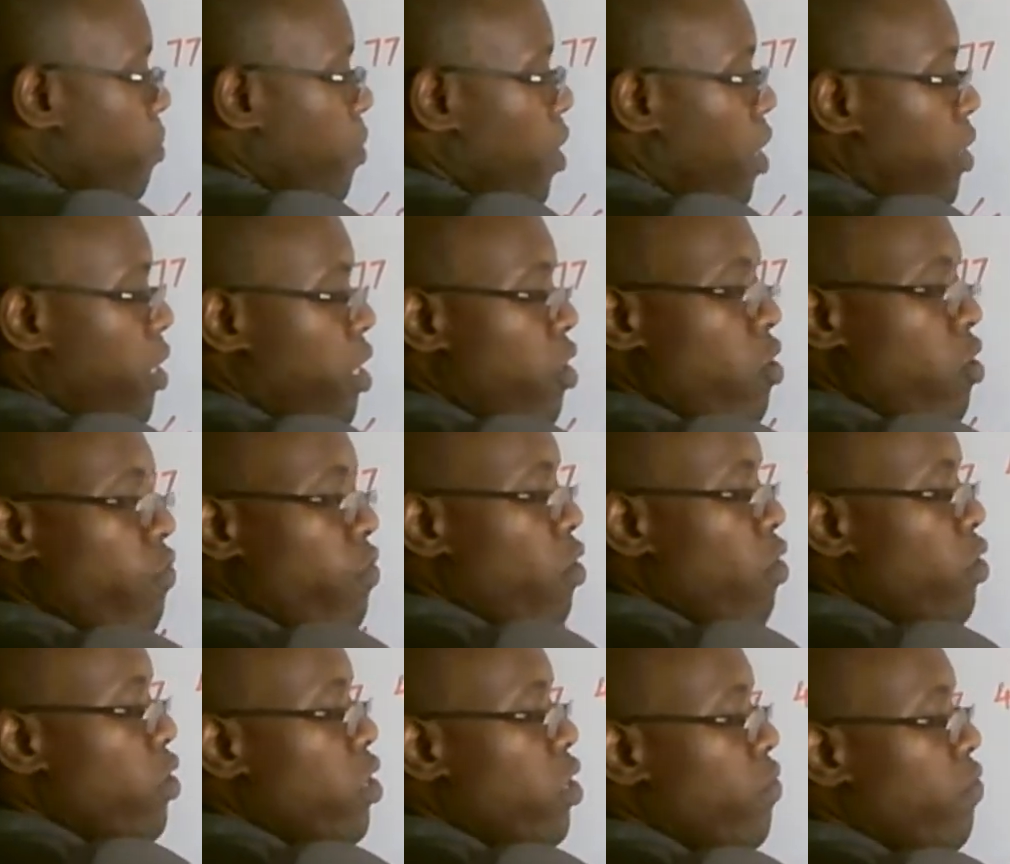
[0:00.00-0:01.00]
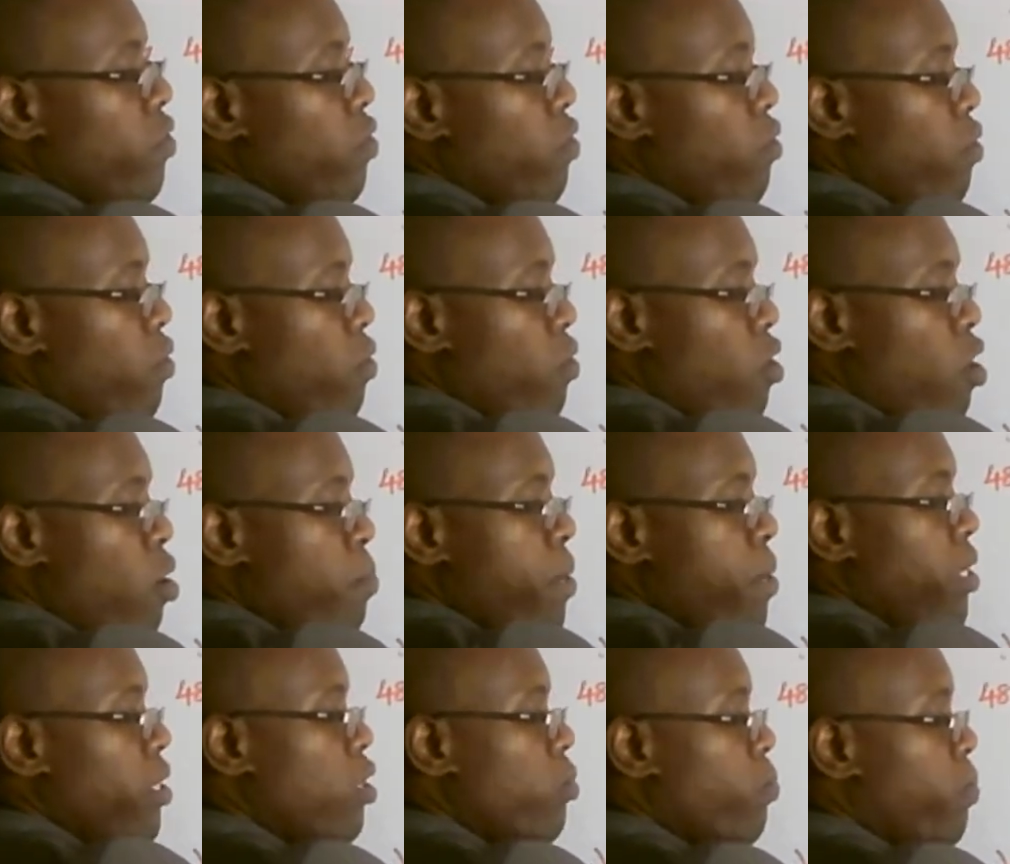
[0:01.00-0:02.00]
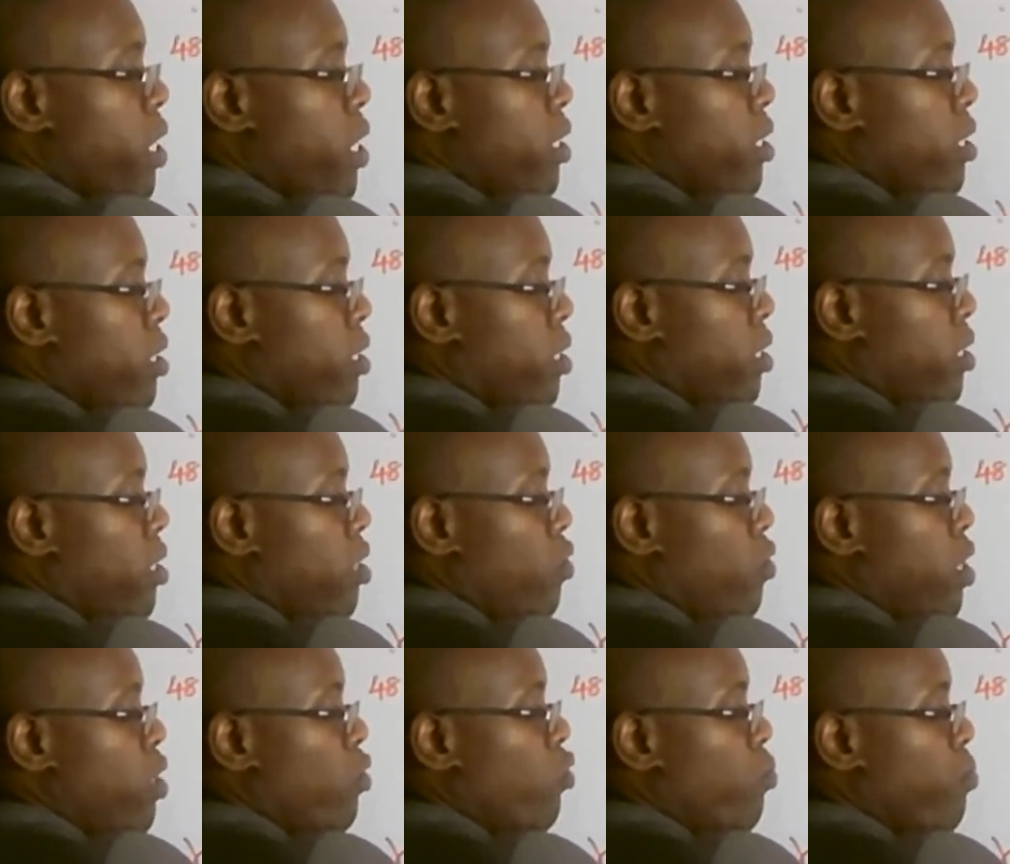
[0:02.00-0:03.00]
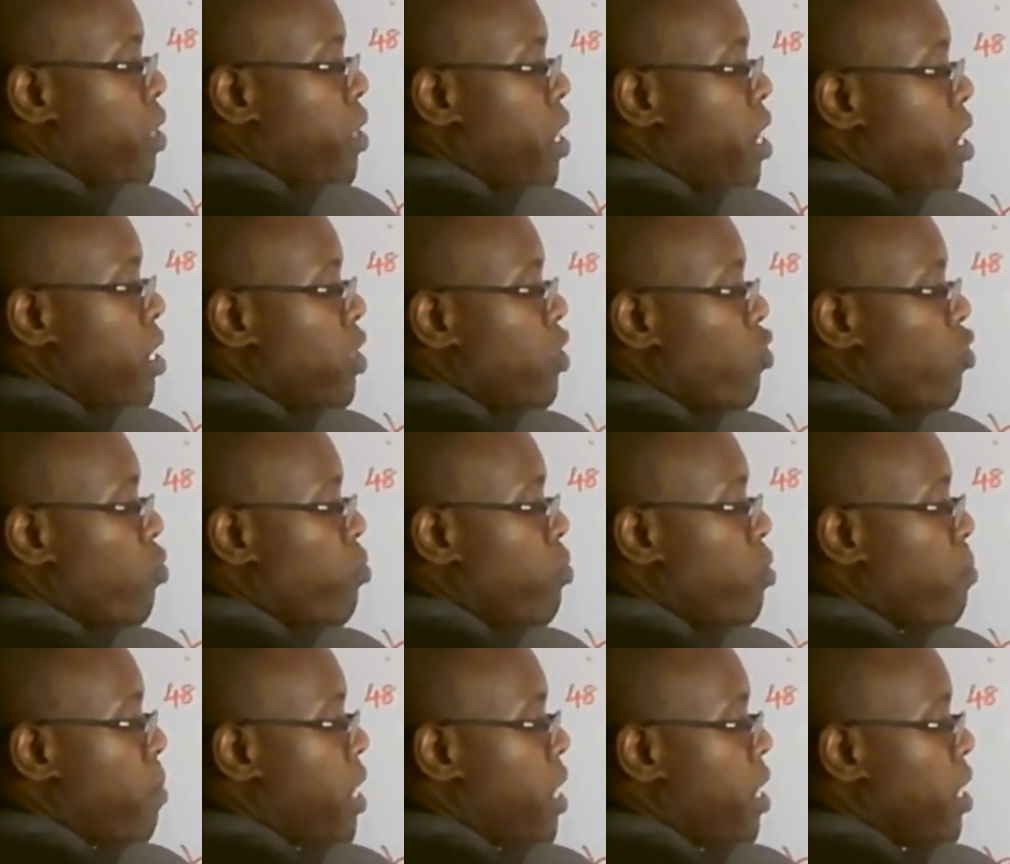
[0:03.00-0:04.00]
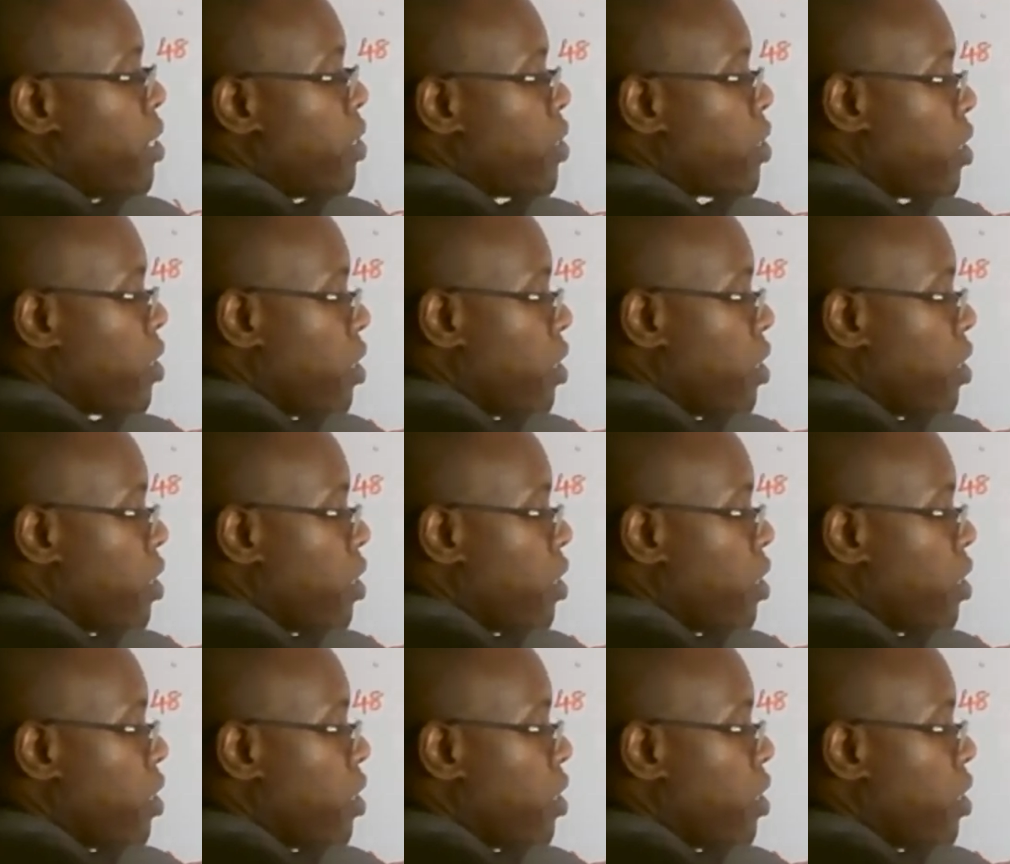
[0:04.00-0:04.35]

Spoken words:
then of course if you open this bracket, it's going to be n cubed minus